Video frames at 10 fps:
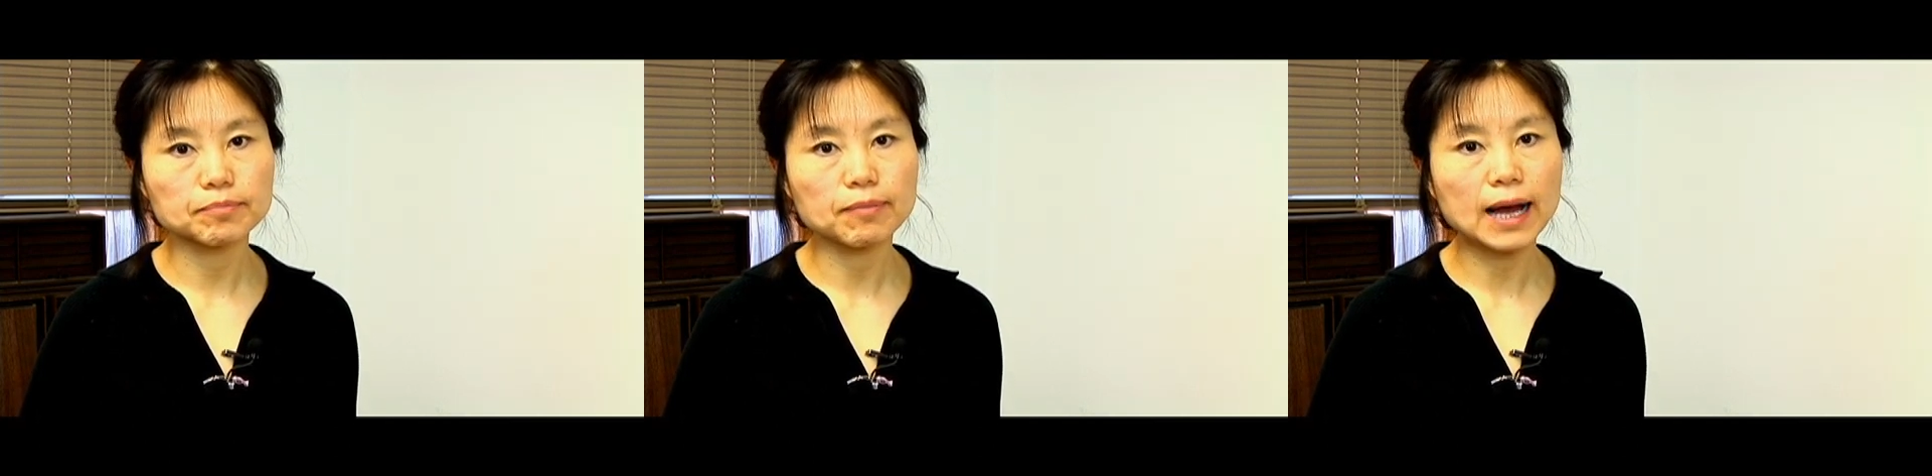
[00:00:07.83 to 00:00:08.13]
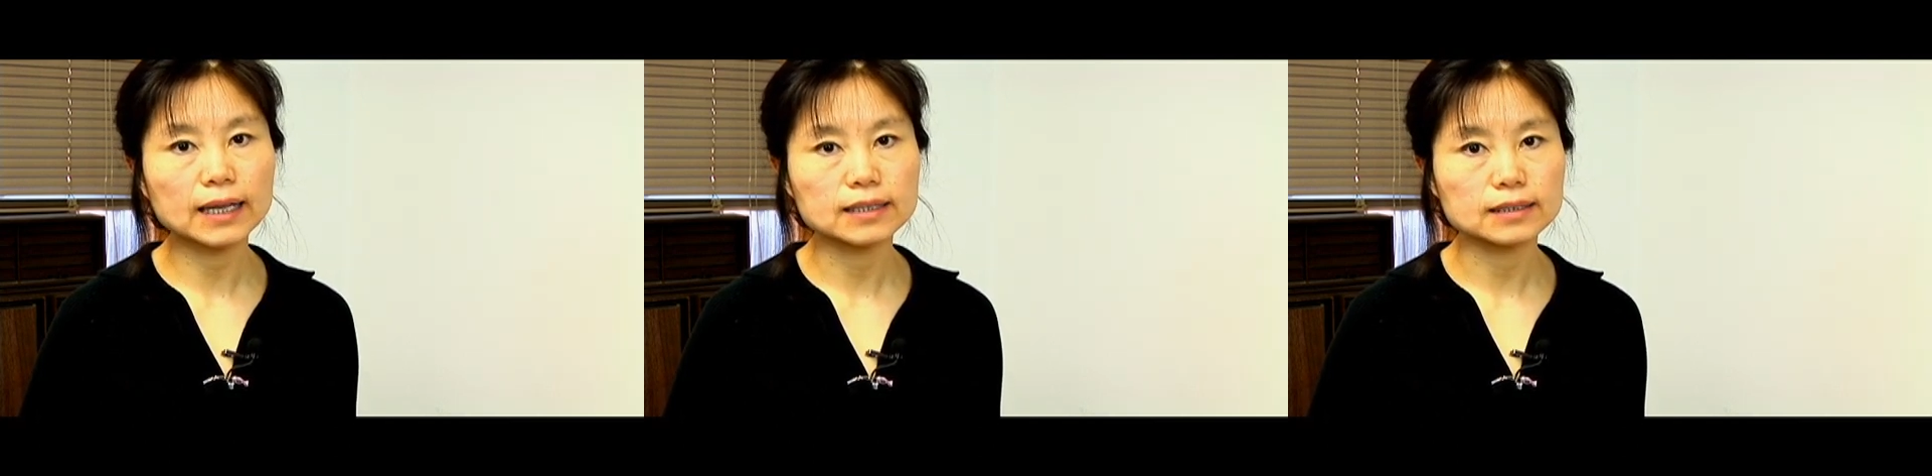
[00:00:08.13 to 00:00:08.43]

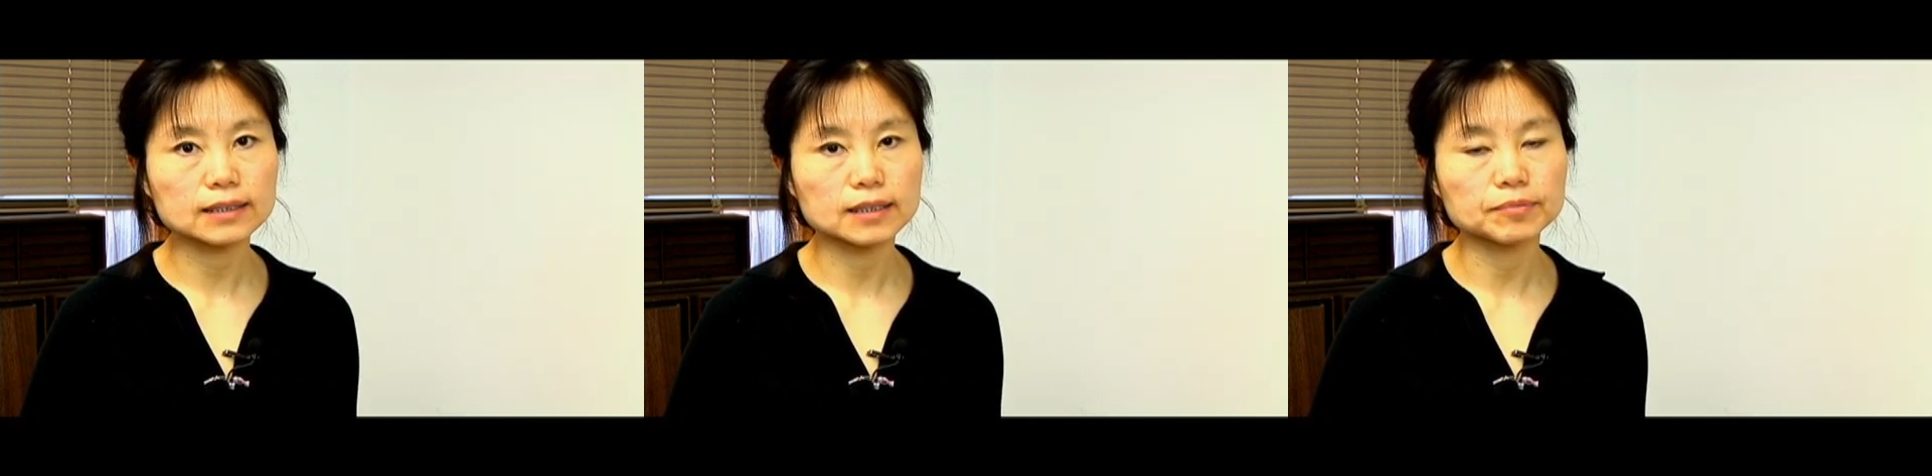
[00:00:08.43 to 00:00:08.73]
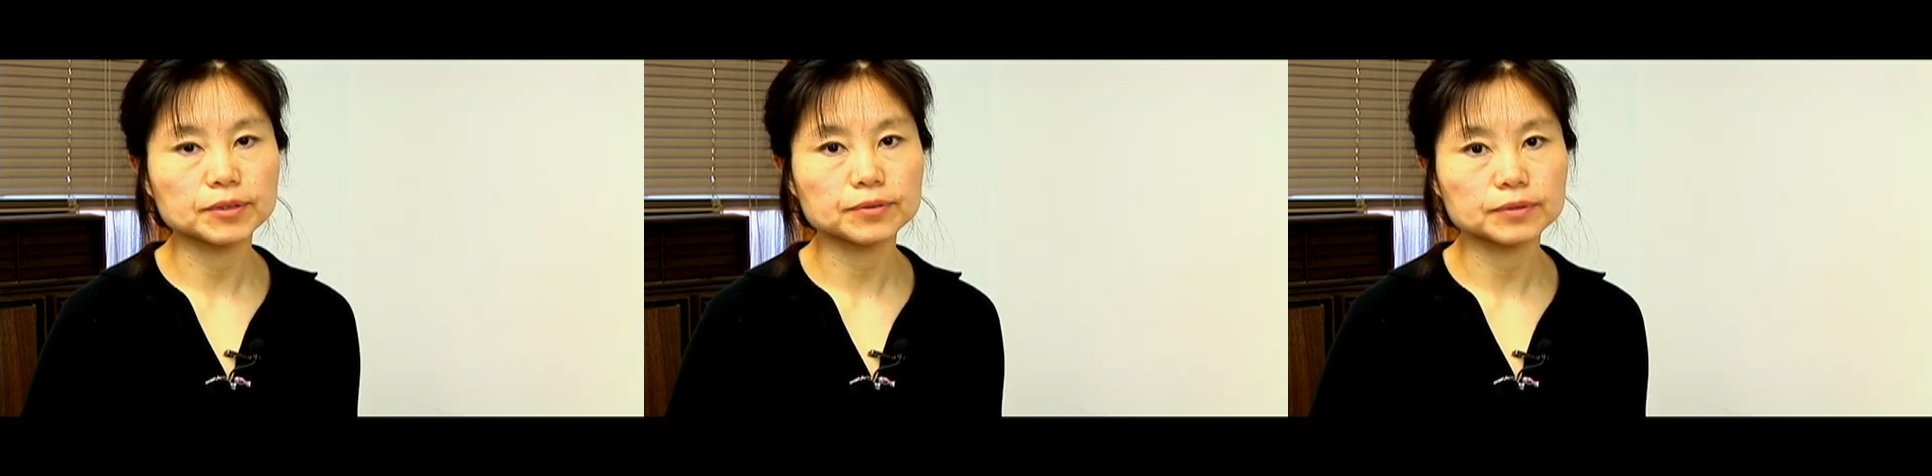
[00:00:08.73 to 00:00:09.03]
imbalanced
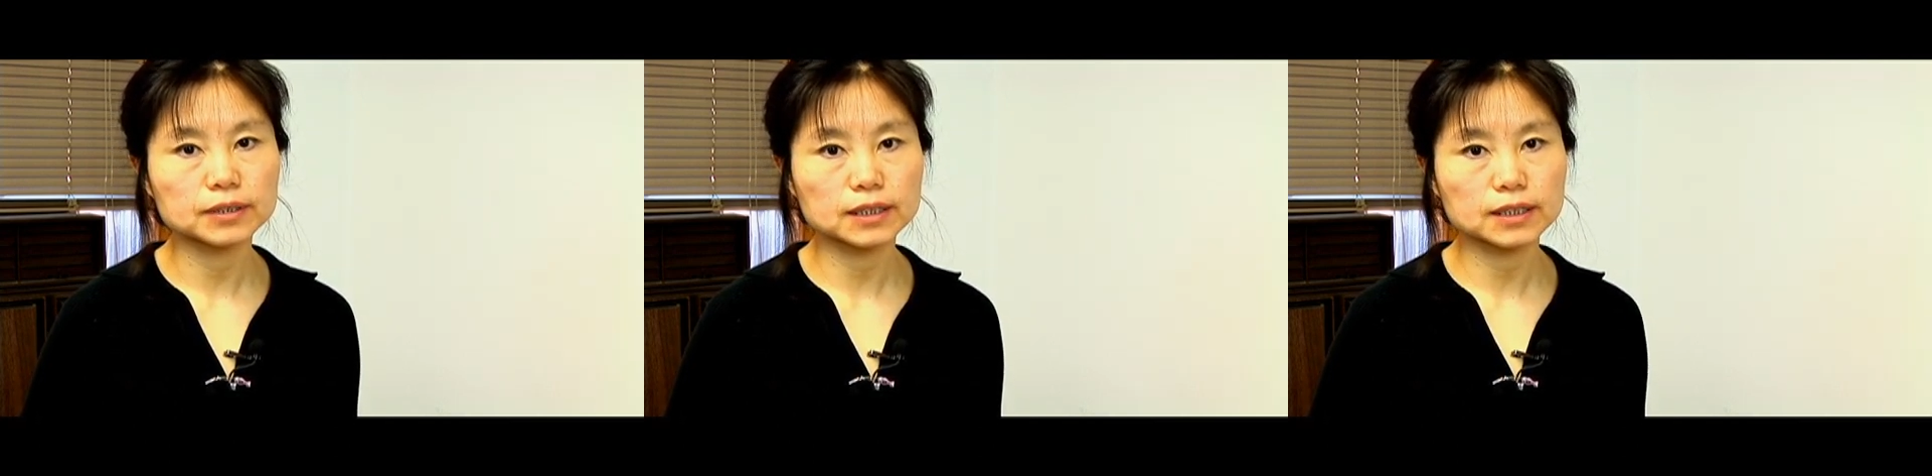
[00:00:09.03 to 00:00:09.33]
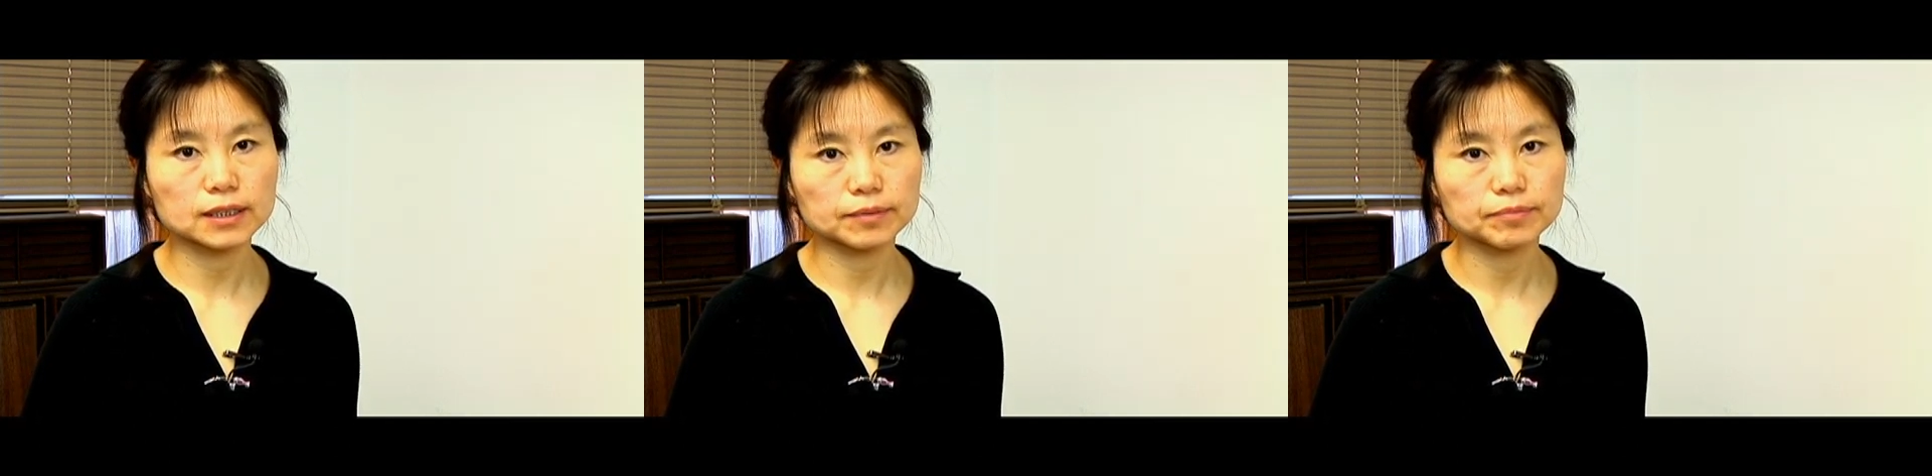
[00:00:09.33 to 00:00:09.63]
immune
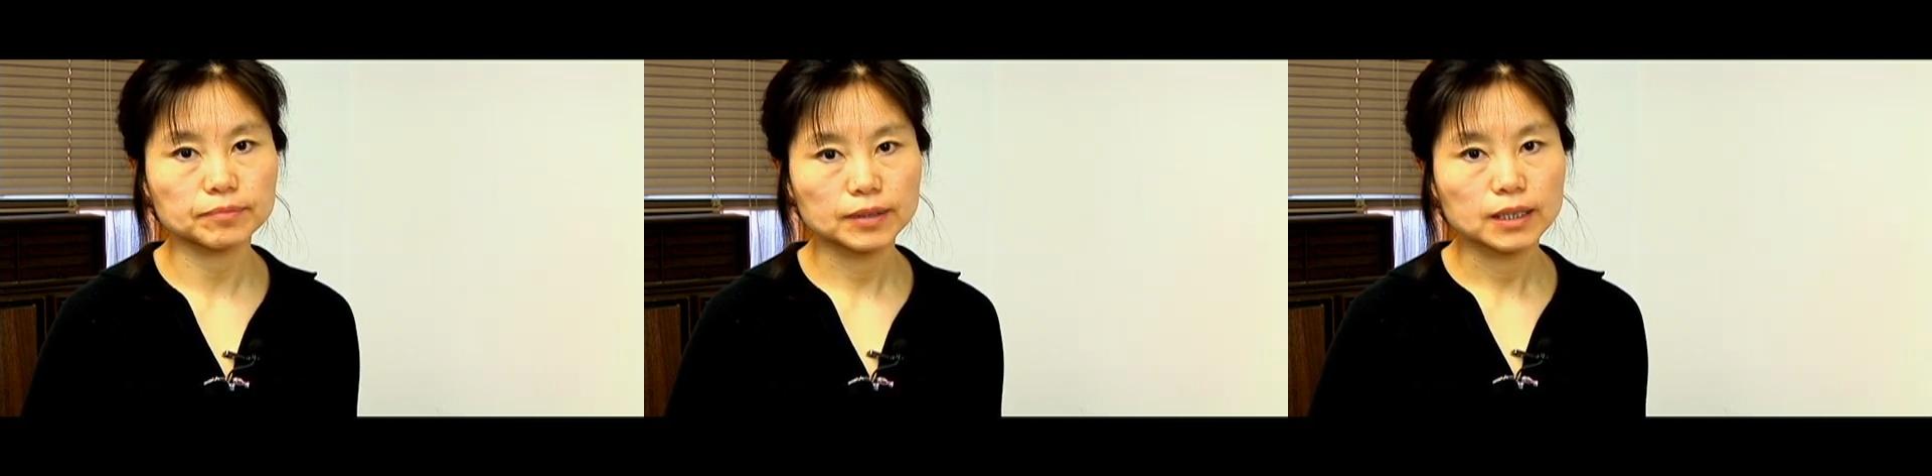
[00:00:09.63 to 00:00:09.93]
system.